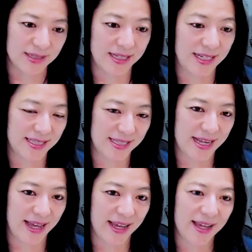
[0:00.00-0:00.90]
estate
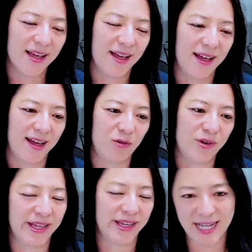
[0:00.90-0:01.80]
today uh,
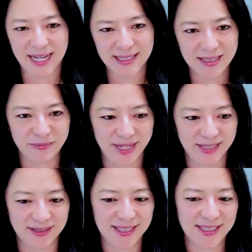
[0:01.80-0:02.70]
without taxes and
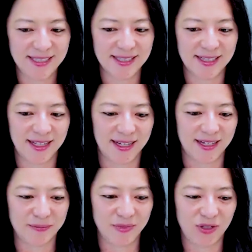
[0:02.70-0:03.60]
penalties,
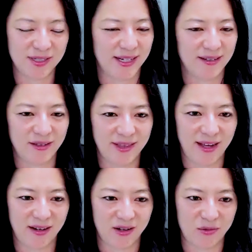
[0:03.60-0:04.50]
um, you can download that
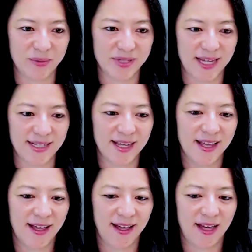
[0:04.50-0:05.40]
on our website.
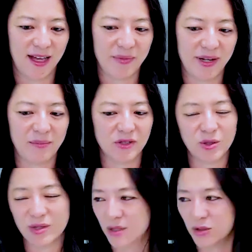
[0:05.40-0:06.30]
Um, and I'm also
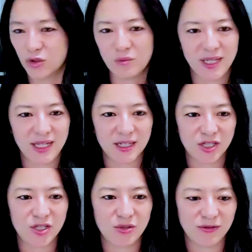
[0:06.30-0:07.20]
on social media
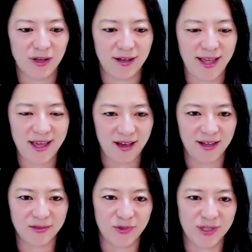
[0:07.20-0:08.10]
too, uh,
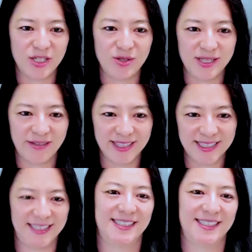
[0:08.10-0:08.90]
ahan127.